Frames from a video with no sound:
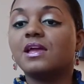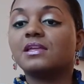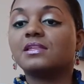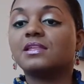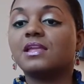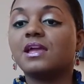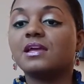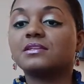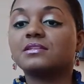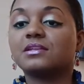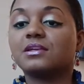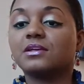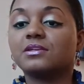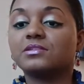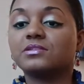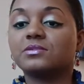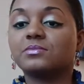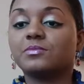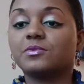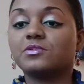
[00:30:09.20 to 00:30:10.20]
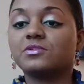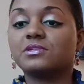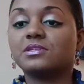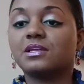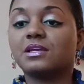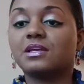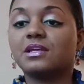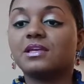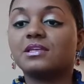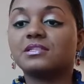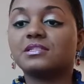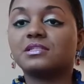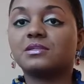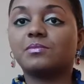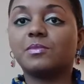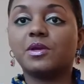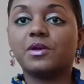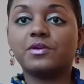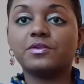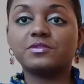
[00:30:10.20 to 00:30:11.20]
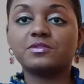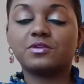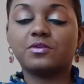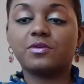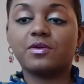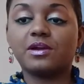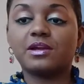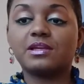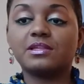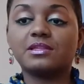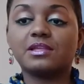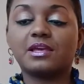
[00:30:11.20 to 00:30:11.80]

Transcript: Next customer said it smells great.